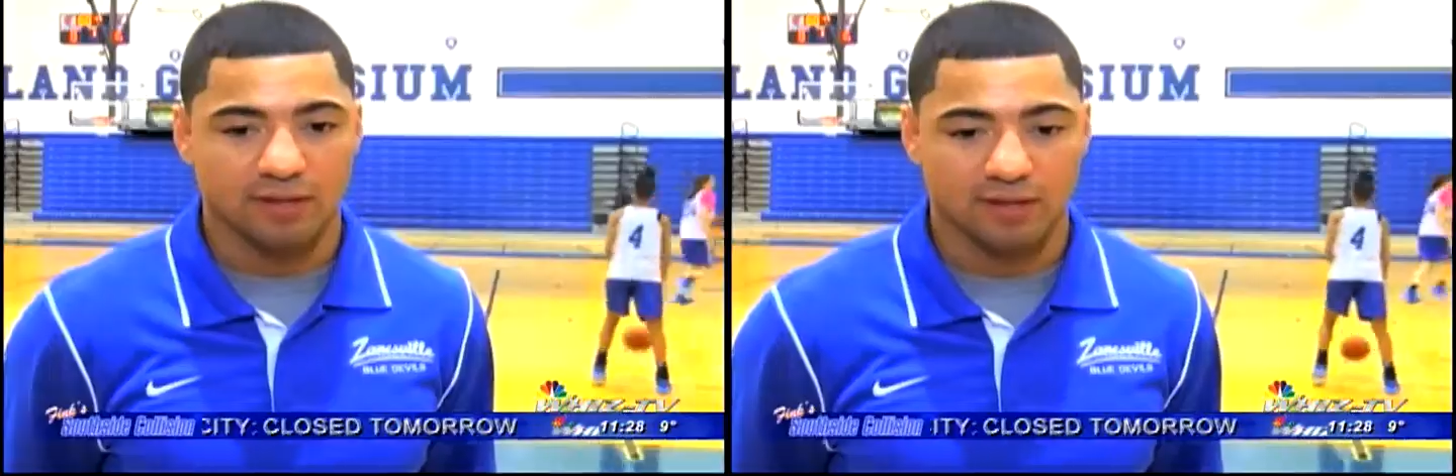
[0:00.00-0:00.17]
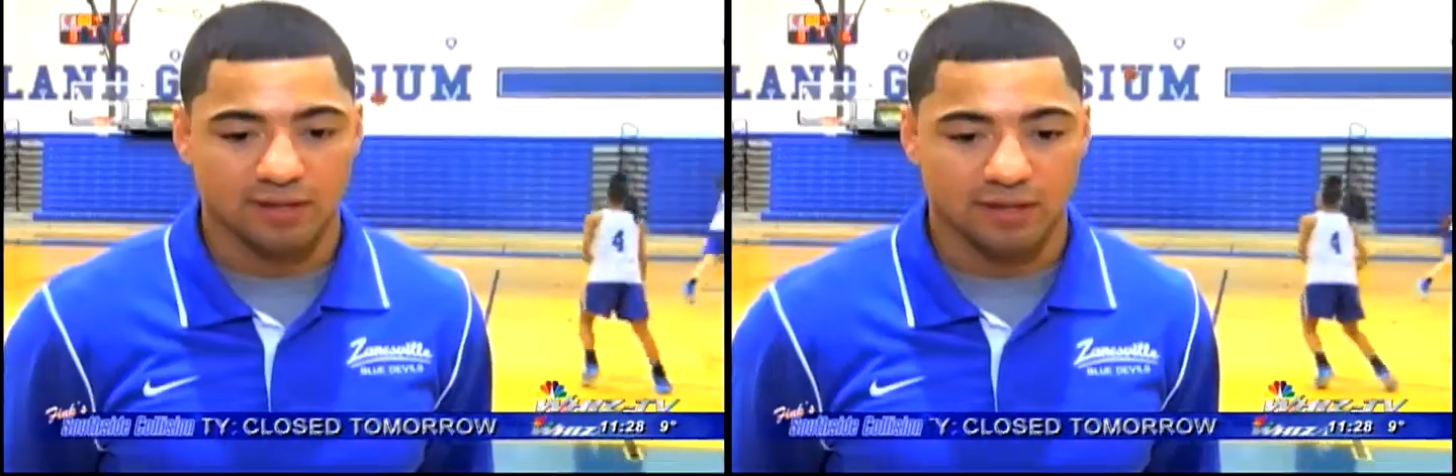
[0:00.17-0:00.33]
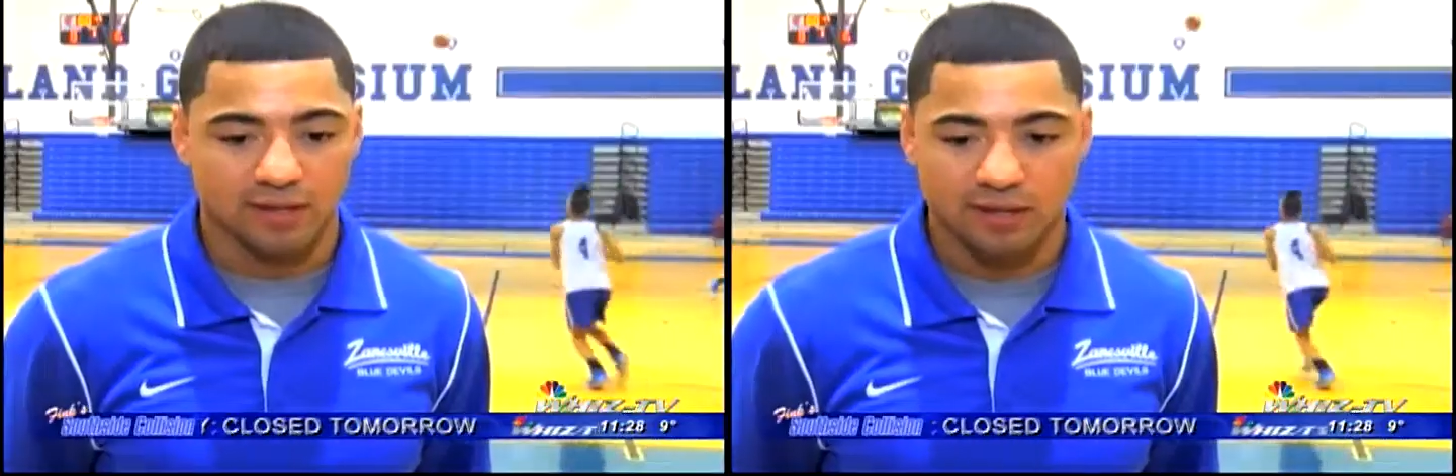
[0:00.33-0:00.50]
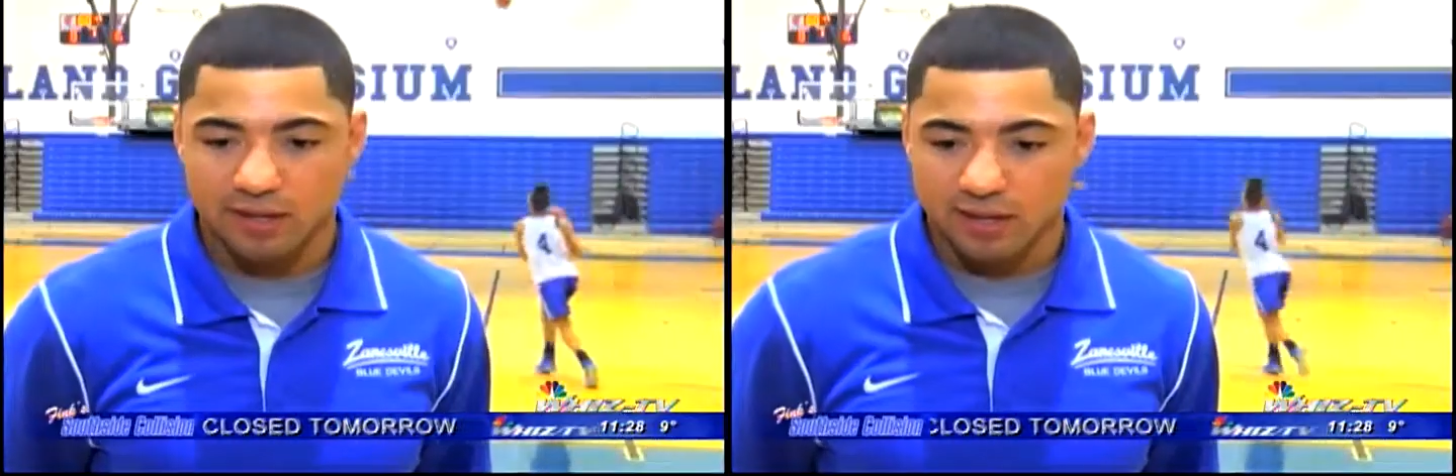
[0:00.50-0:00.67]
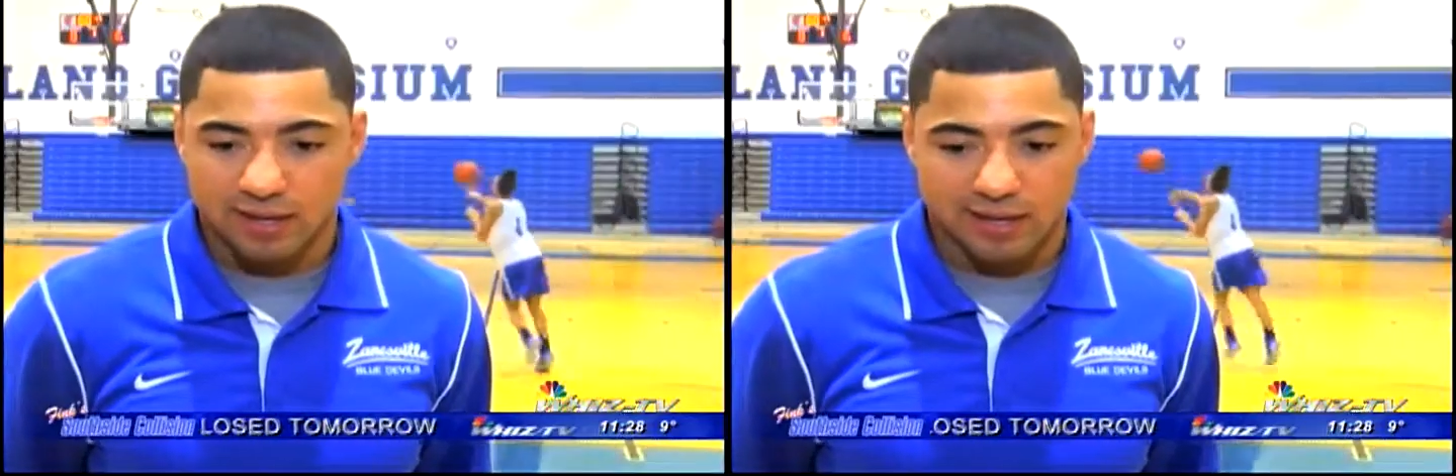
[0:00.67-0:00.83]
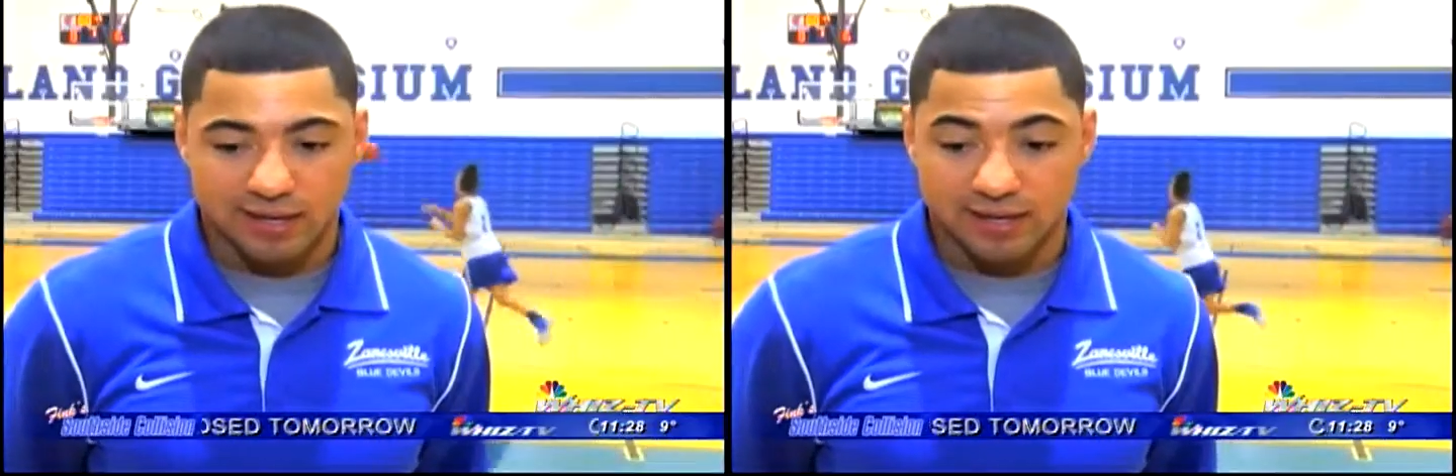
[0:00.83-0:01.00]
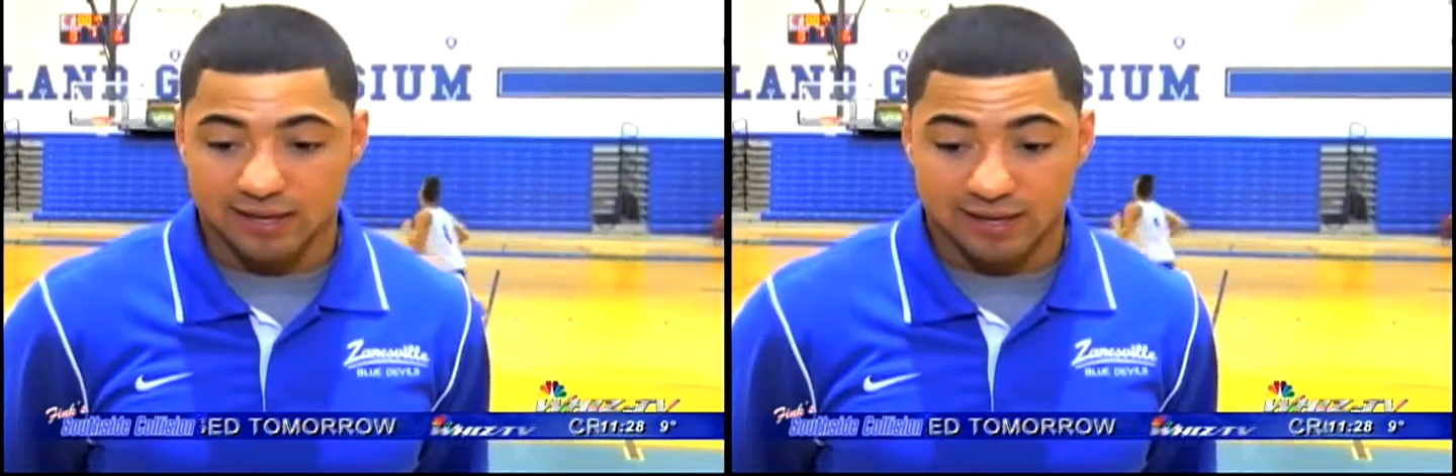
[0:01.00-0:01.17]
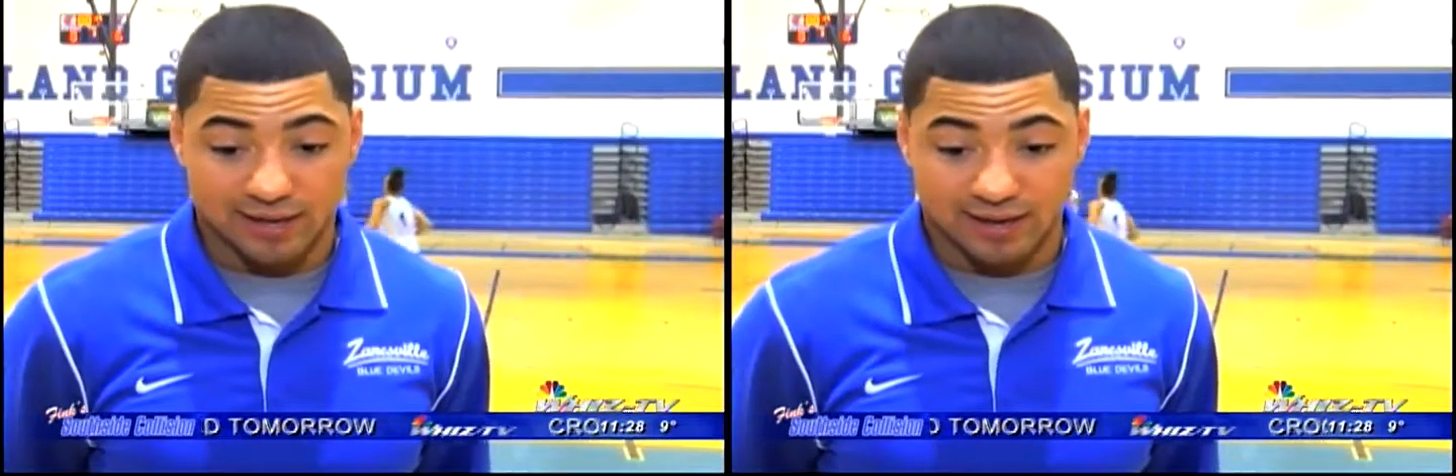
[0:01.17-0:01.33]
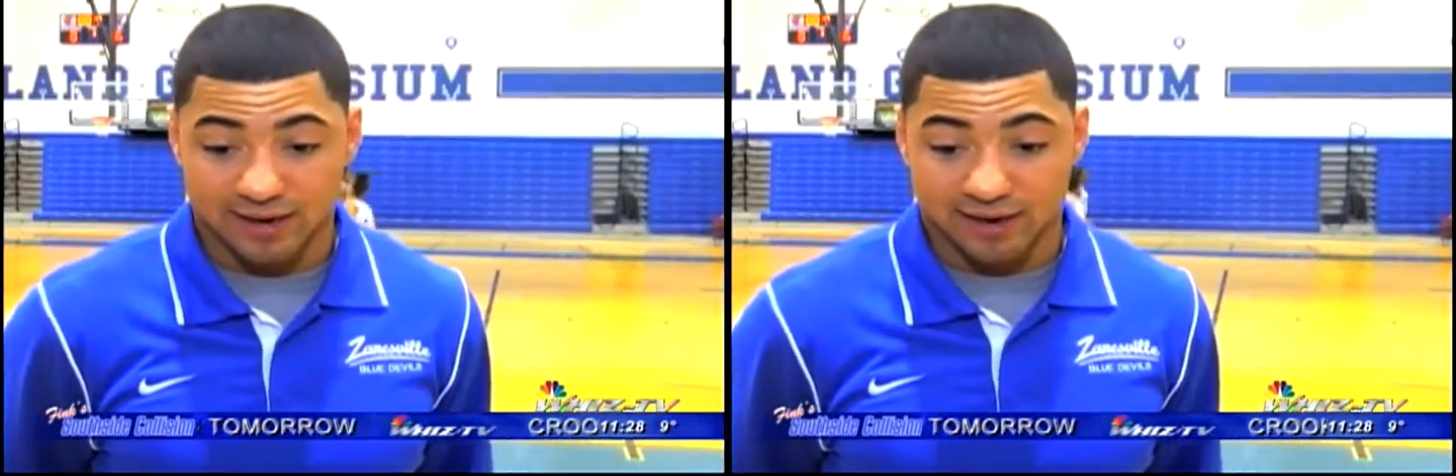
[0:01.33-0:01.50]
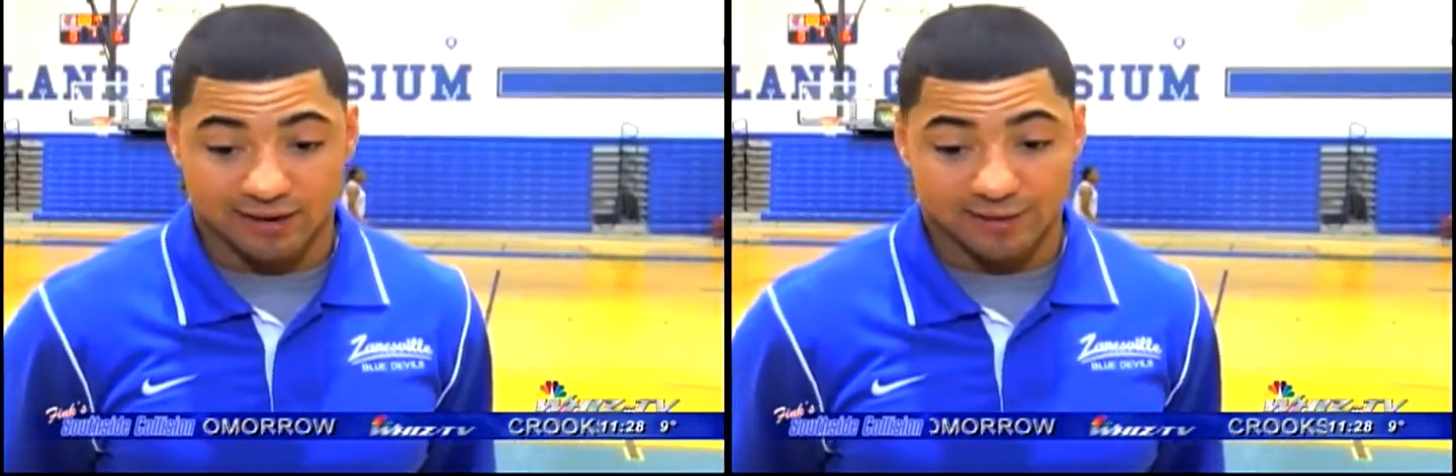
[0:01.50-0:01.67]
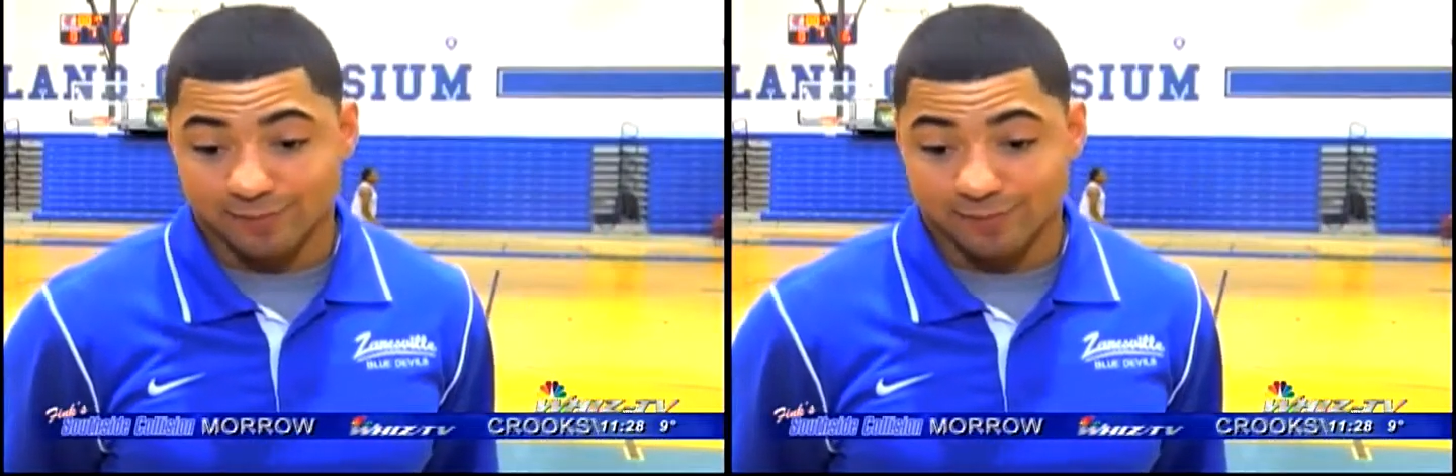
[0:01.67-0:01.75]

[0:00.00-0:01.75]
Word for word: and I